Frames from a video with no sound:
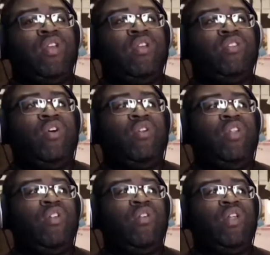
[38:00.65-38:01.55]
So
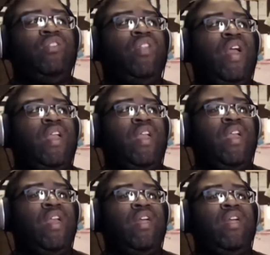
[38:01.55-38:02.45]
literally it's like
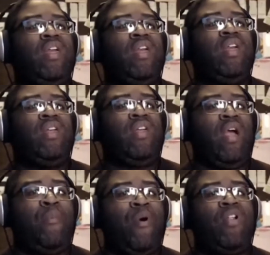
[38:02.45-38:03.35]

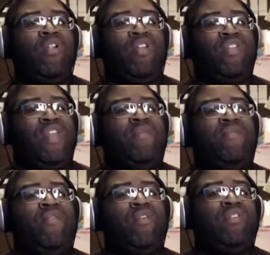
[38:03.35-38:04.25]
a part of the theme
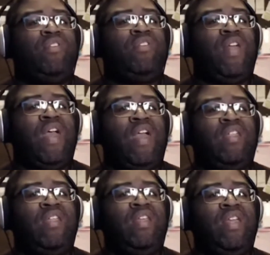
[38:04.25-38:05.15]
force is that
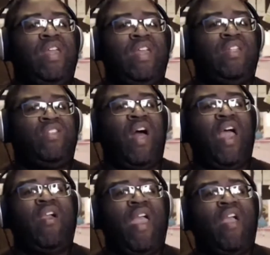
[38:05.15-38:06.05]
he gets to
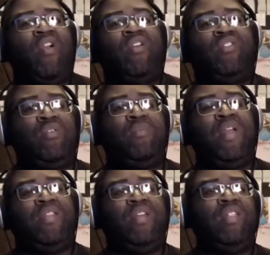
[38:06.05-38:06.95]
hire Eris as a
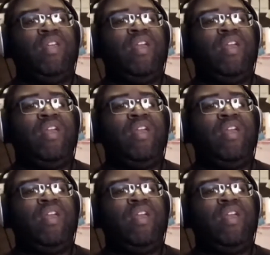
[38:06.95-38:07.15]
minion.